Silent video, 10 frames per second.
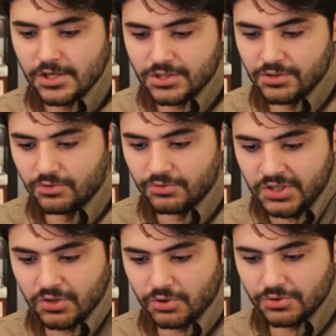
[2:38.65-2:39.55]
to the
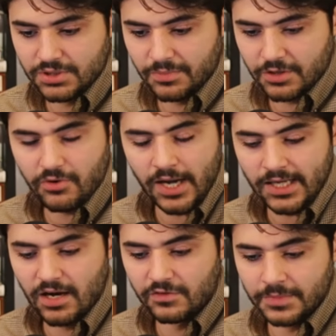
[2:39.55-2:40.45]
Social Democratic
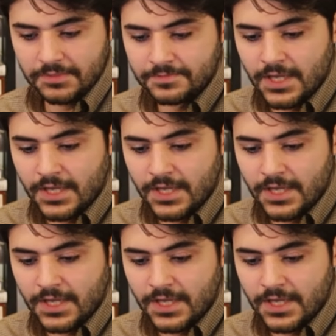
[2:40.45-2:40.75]
government.